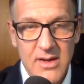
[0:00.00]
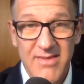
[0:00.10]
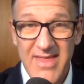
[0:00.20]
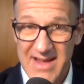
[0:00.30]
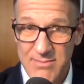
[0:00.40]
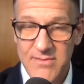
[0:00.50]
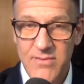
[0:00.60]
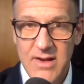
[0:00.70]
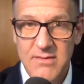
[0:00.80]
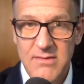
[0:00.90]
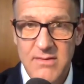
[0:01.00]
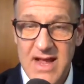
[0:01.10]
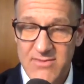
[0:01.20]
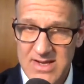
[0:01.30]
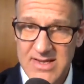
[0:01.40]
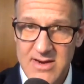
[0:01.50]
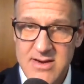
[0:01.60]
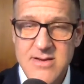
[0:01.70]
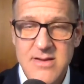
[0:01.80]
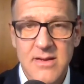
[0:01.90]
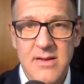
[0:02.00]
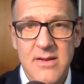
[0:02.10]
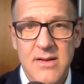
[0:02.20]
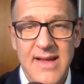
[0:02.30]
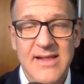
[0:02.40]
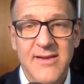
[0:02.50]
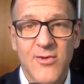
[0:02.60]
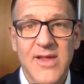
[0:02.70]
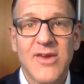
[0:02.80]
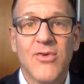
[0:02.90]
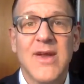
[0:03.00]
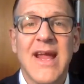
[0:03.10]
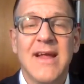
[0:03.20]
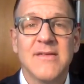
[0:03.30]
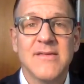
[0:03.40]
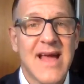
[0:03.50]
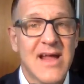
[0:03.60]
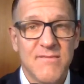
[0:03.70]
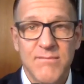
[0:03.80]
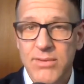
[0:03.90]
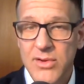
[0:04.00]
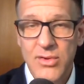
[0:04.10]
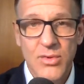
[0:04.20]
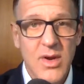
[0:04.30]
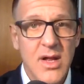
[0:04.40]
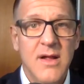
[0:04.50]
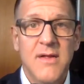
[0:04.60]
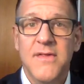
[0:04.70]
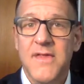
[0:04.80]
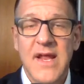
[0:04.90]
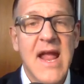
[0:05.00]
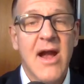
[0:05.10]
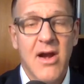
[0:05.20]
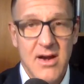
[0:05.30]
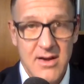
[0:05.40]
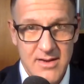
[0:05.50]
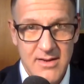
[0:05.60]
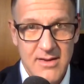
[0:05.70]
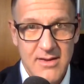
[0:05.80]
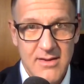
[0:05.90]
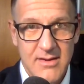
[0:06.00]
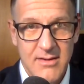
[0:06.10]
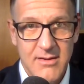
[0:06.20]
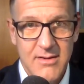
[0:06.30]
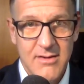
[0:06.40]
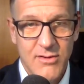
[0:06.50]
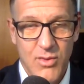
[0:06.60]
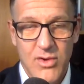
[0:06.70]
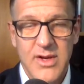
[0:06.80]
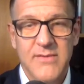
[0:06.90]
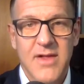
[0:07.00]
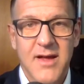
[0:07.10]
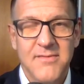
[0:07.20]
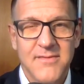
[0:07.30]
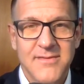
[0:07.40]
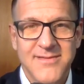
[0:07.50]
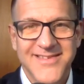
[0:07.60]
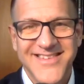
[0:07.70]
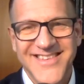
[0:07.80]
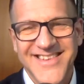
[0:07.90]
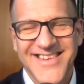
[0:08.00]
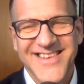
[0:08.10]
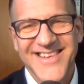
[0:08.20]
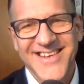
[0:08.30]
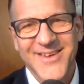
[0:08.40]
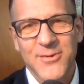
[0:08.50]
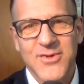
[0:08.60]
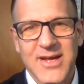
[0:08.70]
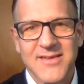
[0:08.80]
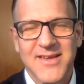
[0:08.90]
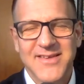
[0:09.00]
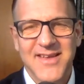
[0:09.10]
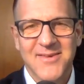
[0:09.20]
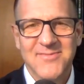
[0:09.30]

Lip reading: And that, my friends, that right there, that literally creates out of blue, thin air, quality of life. We'll see you guys next time.